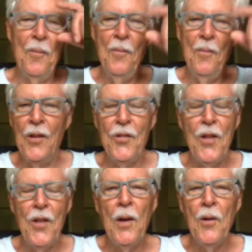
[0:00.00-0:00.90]
messed
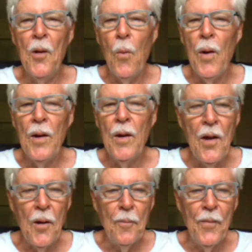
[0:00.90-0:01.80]
up. I don't know where to
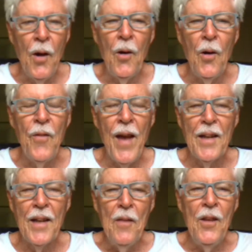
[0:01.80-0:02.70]
go. Oh, in
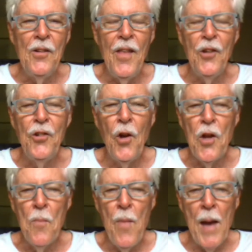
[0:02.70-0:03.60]
fact, they show
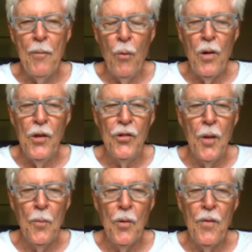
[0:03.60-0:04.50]
you a map of where these
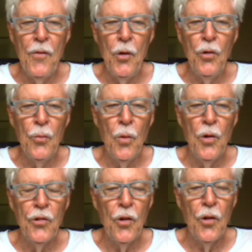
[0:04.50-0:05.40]
summer reviews
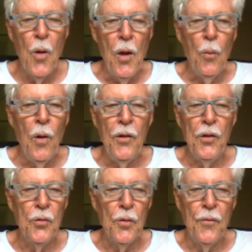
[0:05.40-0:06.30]
were. So one of
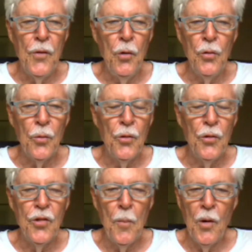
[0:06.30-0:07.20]
these reviews
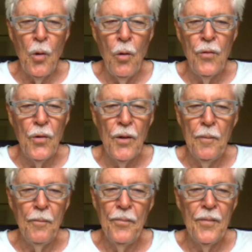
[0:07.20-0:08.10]
was somewhere over
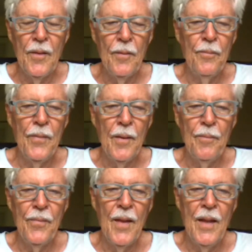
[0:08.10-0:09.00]
in
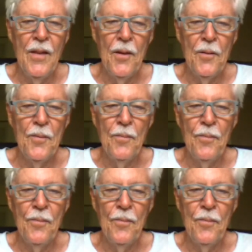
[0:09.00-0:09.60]
the